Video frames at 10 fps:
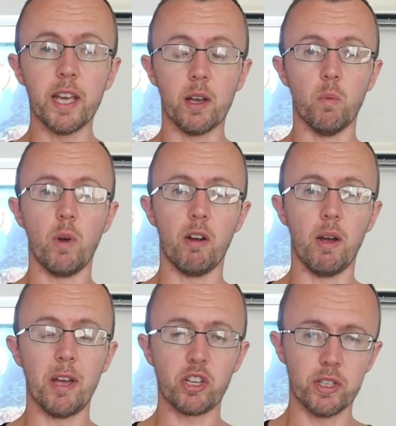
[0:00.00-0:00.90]
at where
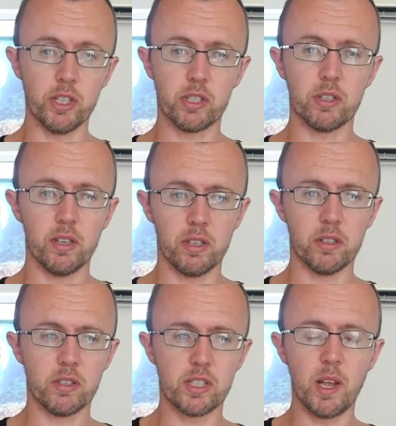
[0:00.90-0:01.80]
I'm actually
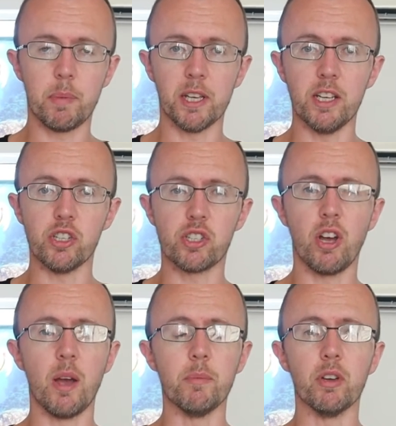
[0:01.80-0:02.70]
stepping each
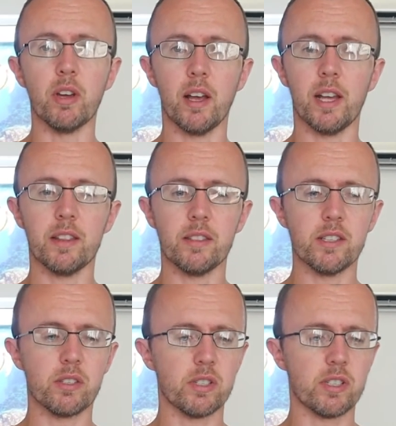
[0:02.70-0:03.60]
time.
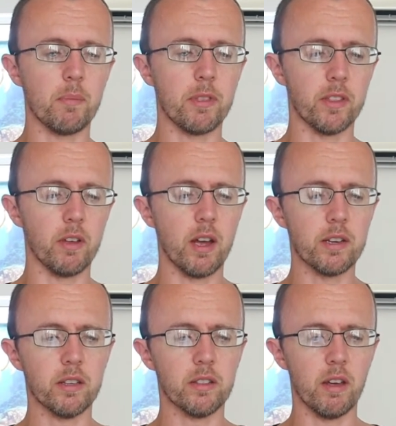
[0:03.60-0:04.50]
This is something
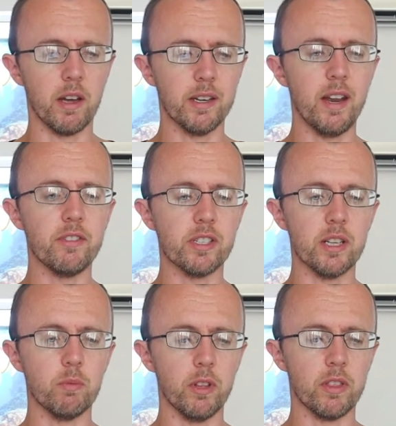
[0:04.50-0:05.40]
that I never
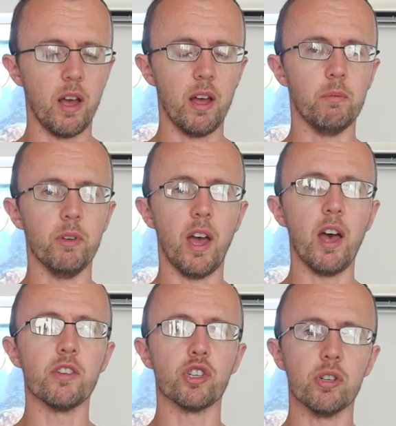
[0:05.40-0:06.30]
did with
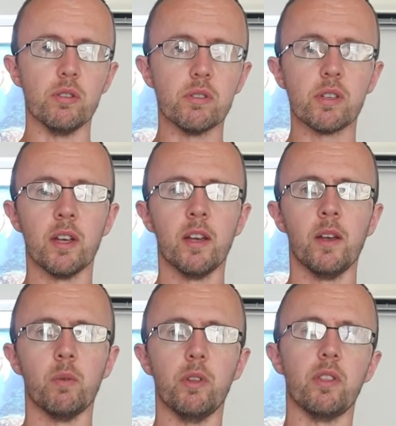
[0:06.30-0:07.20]
other shoes,
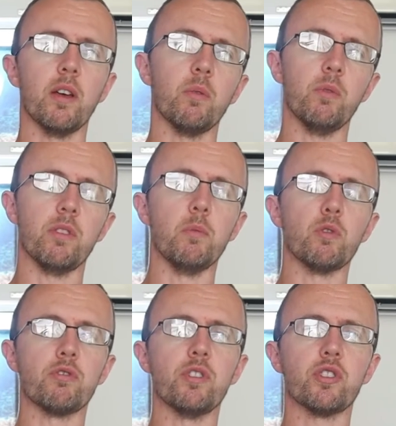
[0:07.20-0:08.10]
with a
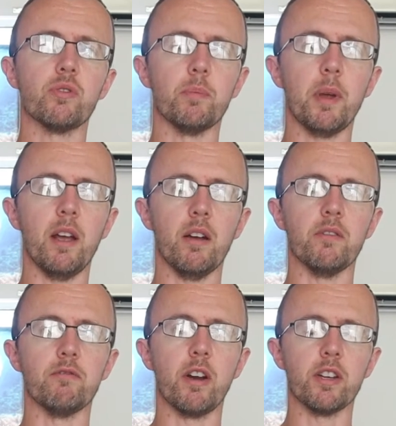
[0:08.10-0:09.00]
more traditional pair
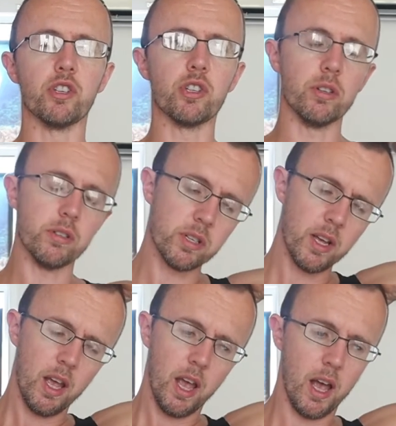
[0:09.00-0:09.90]
of running shoes,
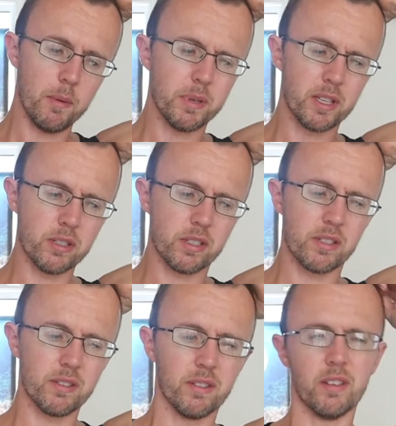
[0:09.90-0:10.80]
because